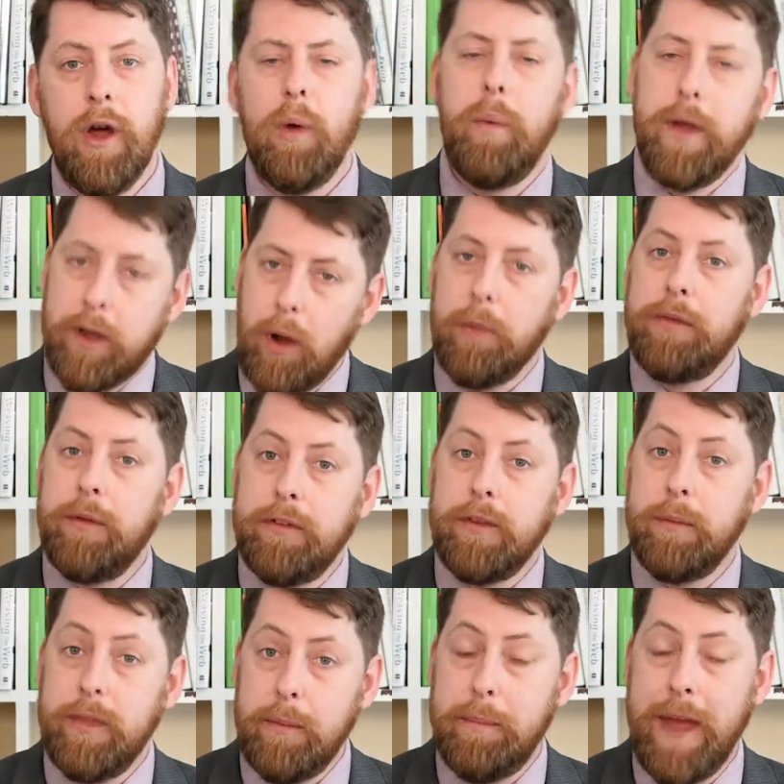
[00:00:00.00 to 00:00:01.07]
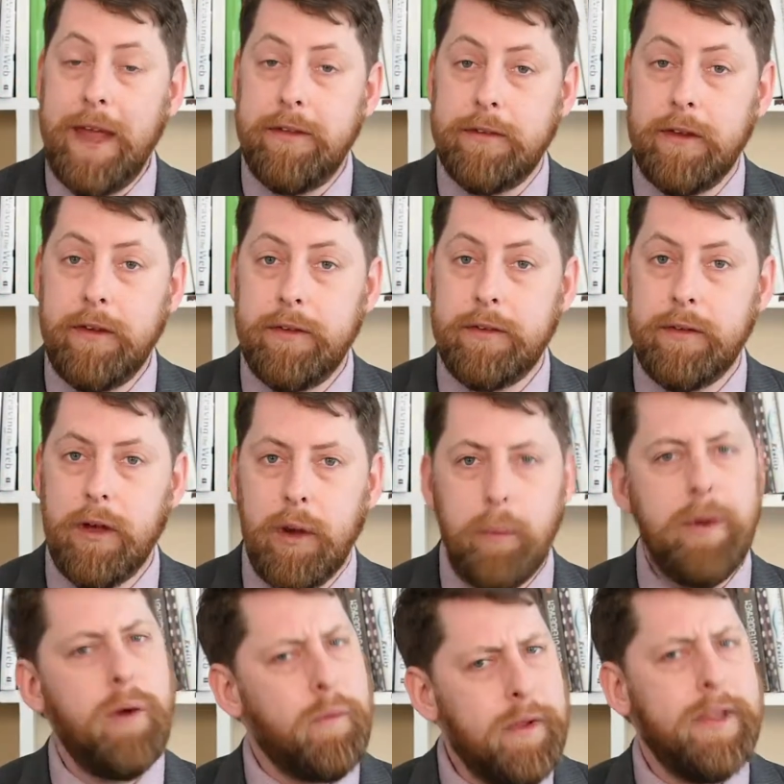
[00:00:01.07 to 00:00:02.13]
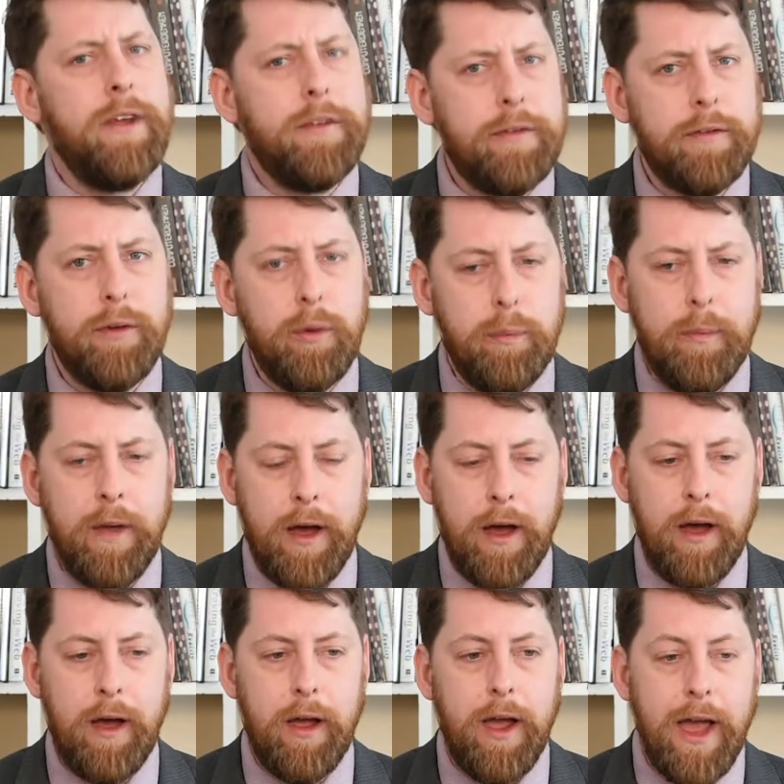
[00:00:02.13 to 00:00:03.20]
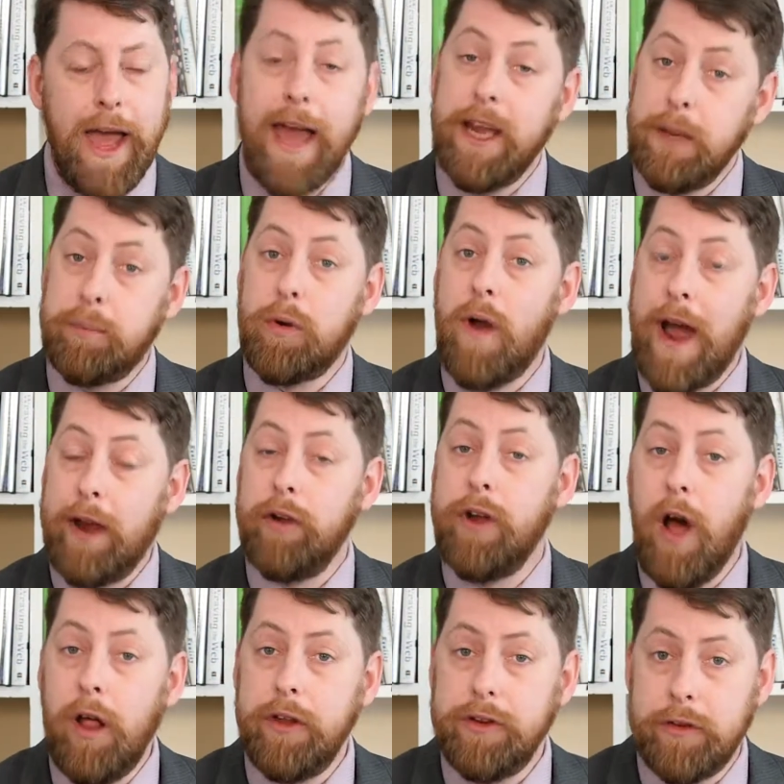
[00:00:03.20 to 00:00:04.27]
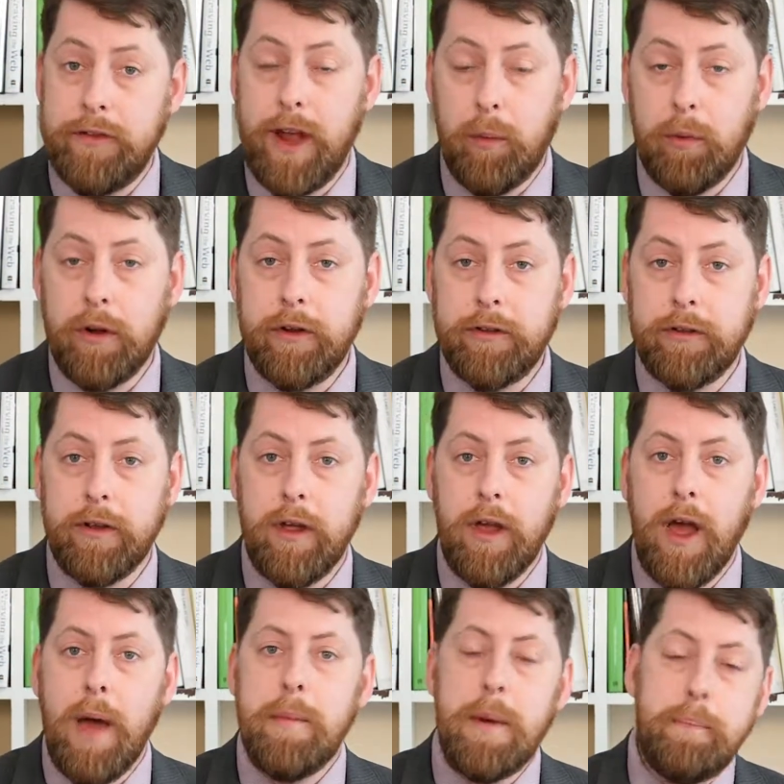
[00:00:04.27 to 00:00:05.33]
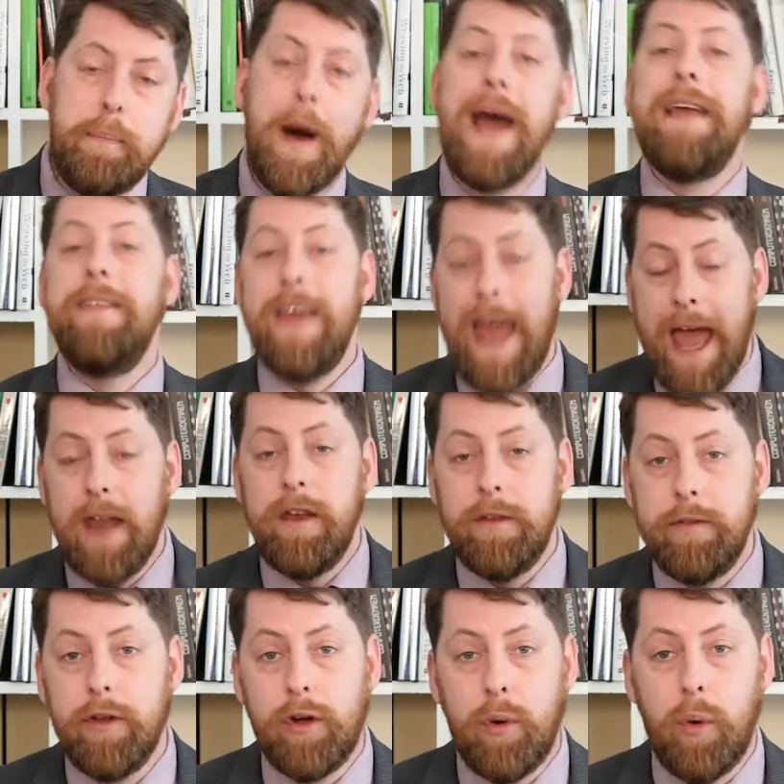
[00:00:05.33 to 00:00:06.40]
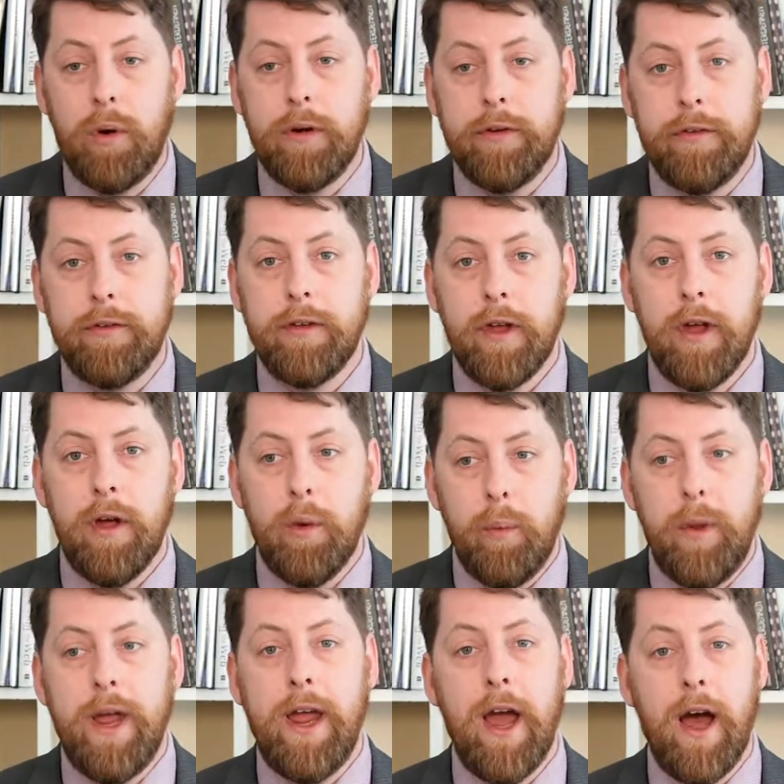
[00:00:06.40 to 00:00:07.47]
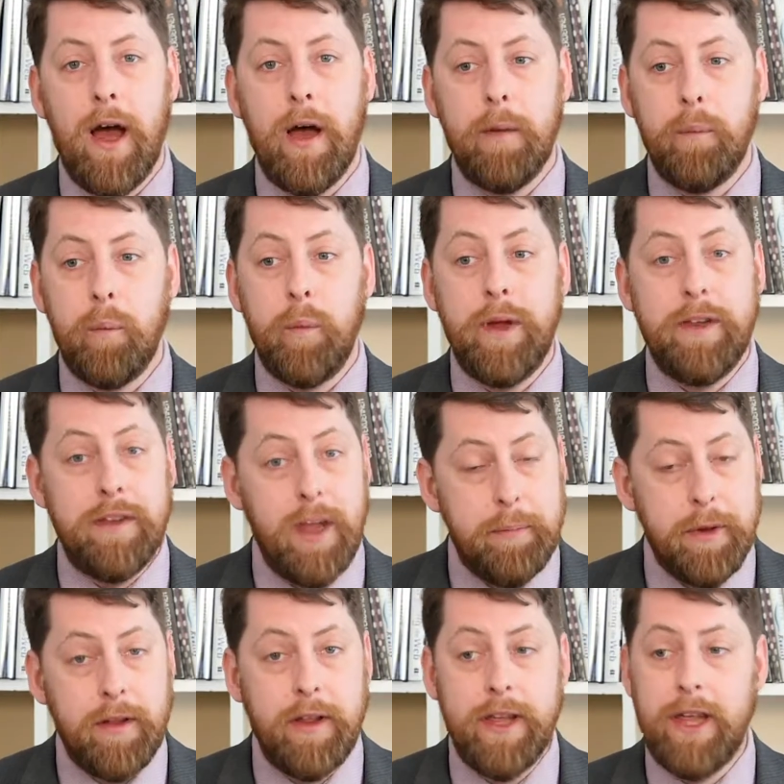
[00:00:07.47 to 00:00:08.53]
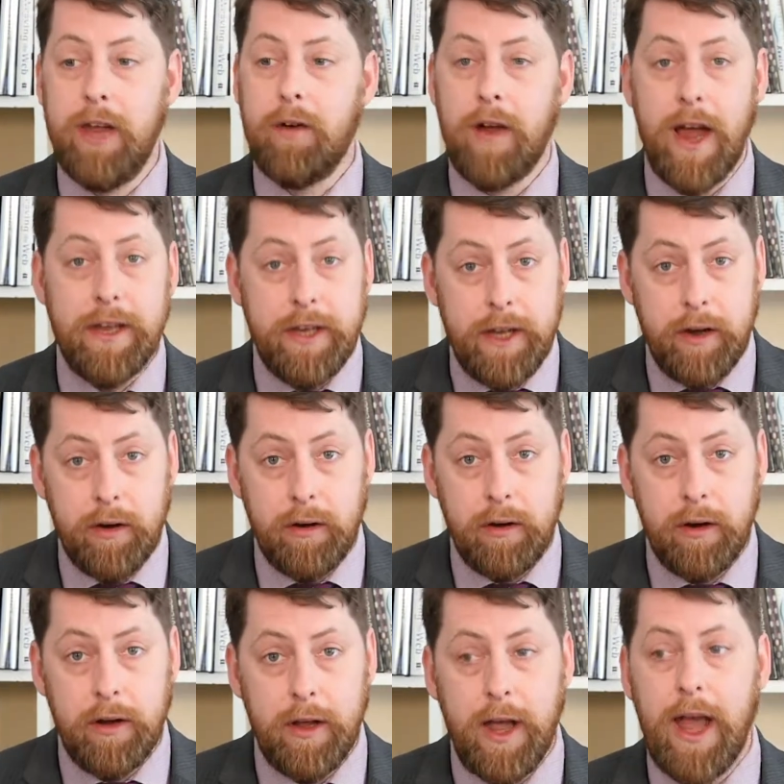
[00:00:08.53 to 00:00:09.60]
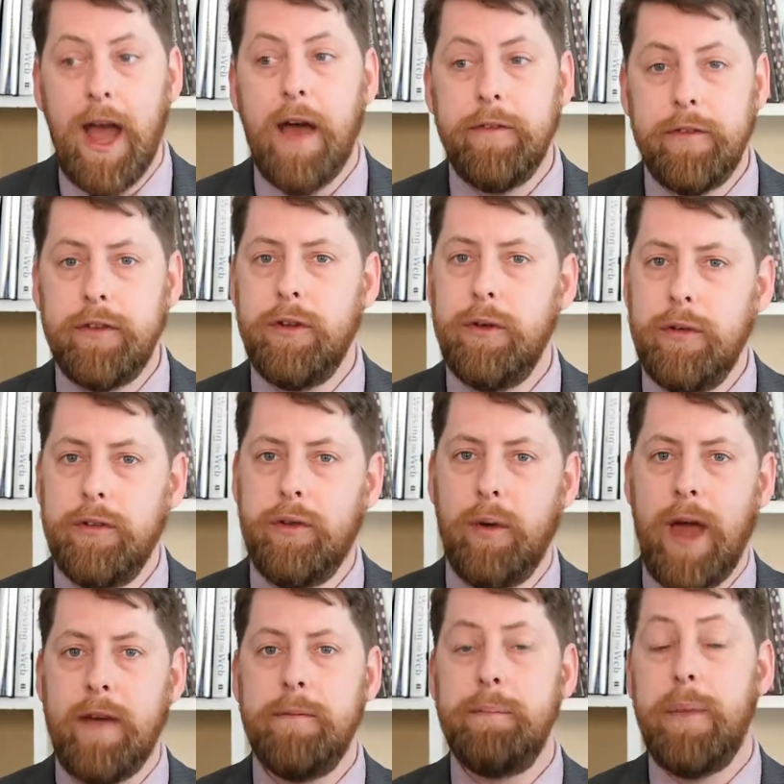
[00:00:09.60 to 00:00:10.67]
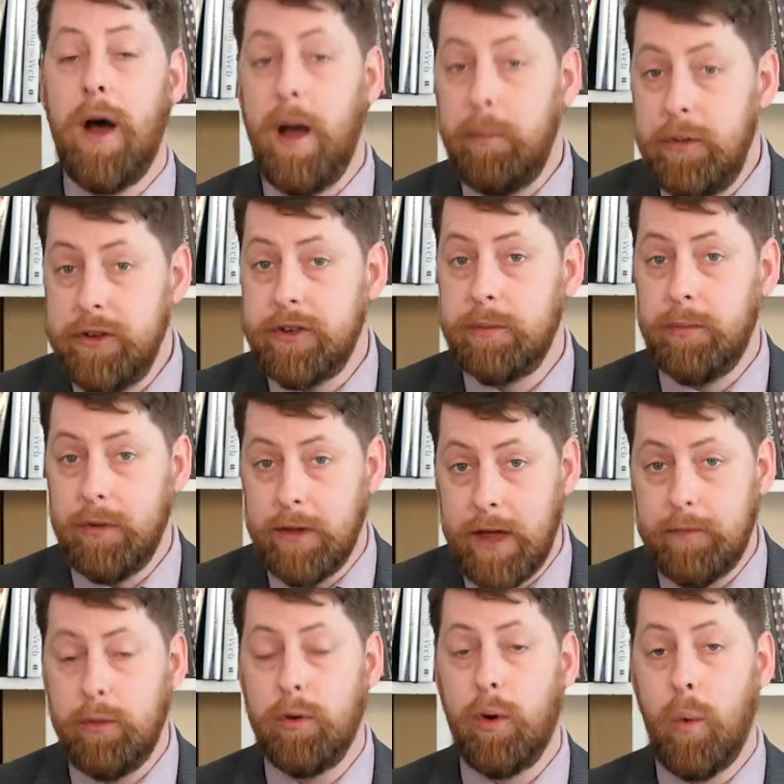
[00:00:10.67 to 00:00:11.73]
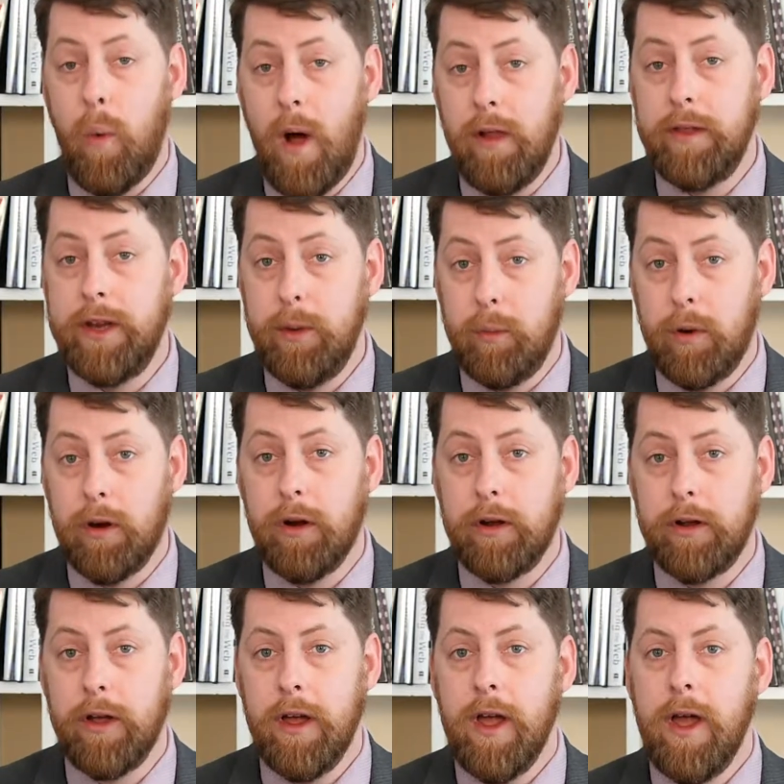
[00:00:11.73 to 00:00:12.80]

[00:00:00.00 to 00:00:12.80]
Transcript: We go through some of the basics. We don't really assume uh, any prior knowledge of networks. But by the end of the course, we, uh, we typically year on year have students who have publishable level quality work